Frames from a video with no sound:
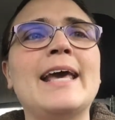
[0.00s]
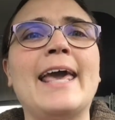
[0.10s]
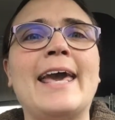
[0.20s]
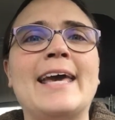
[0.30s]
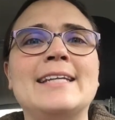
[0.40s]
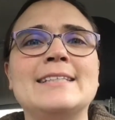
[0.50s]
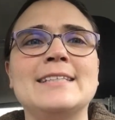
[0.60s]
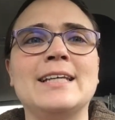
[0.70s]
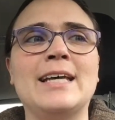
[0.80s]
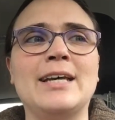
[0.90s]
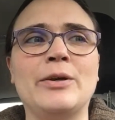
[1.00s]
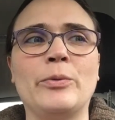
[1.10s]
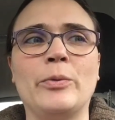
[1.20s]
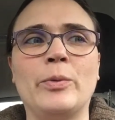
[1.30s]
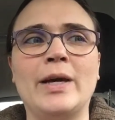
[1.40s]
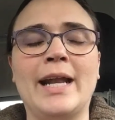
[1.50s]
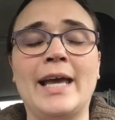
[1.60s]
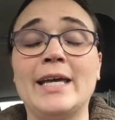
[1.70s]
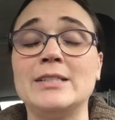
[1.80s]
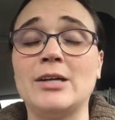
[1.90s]
And when I
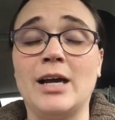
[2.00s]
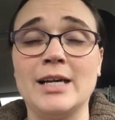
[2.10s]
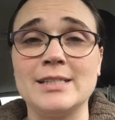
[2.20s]
had talked